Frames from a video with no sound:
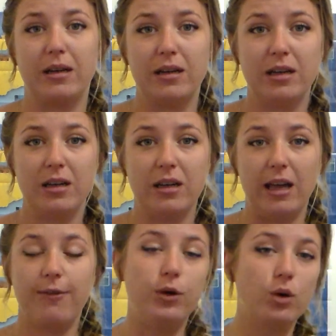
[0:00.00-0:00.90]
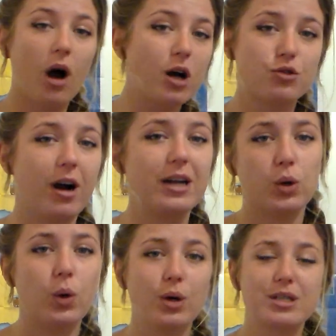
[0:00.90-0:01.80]
it. If you can't ride a
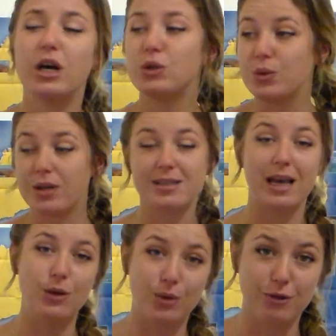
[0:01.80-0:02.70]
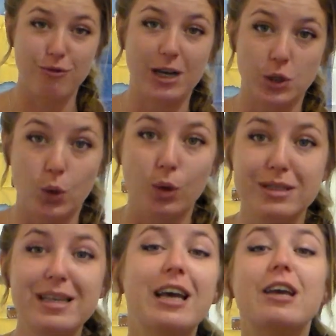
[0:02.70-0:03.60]
horse, do not say you can ride a
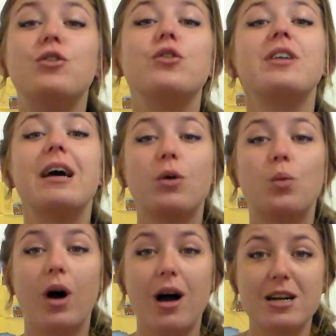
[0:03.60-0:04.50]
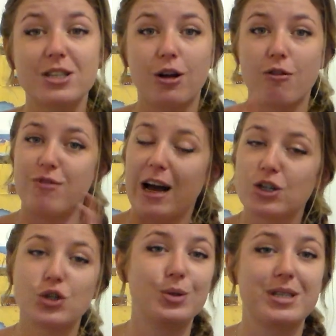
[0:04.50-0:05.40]
horse. If you've never worked on a
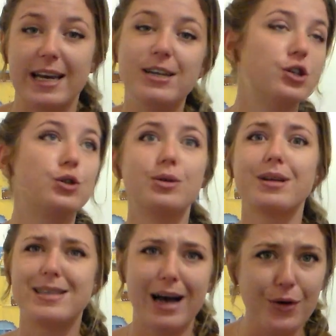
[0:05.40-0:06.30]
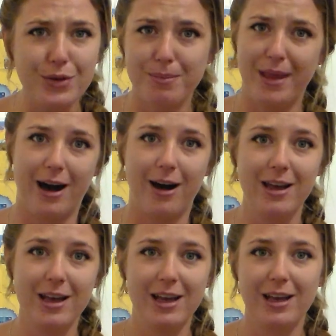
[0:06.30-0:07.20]
ranch or station, do not tell them that.
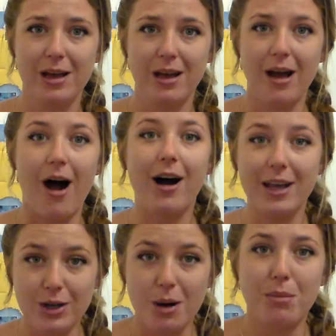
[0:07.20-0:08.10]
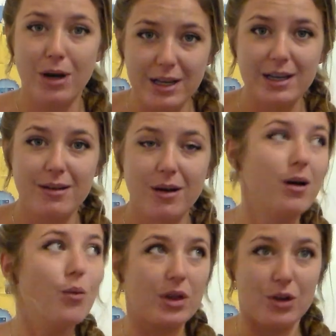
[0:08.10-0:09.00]
I got mine
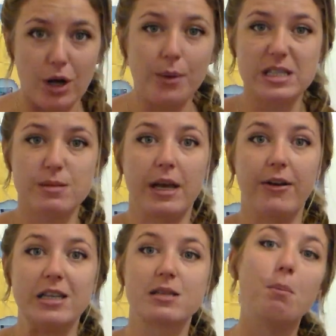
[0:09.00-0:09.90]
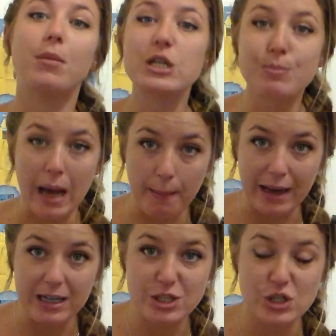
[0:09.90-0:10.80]
with no experience. Most
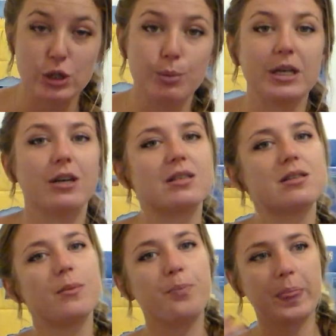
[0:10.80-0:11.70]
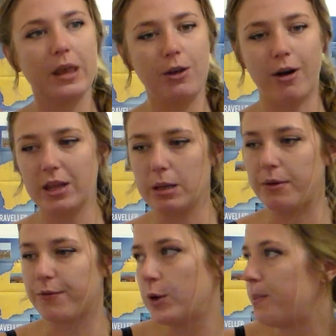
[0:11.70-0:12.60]
backpackers do because you're either going
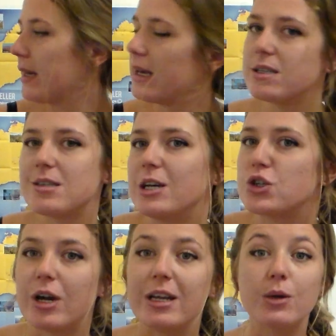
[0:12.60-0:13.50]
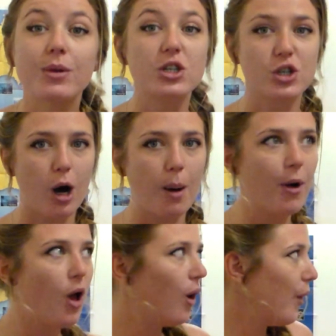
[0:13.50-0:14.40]
to be fruit picking, so they'll train you on the job,